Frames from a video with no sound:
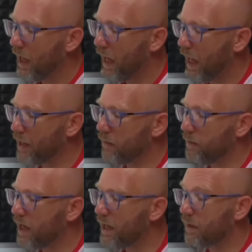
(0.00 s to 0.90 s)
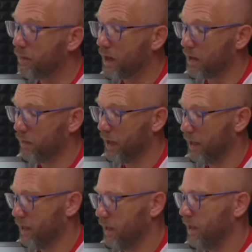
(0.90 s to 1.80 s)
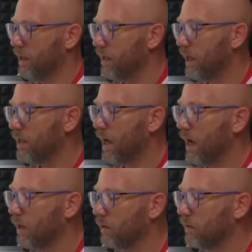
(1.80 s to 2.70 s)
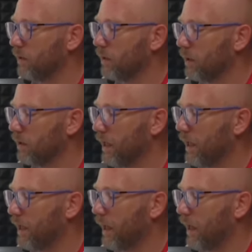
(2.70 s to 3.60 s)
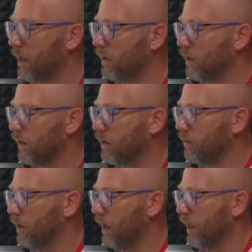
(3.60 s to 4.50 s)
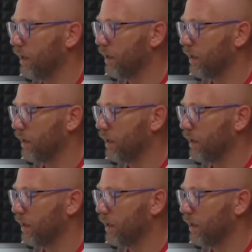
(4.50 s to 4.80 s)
And the BI department, they now take care only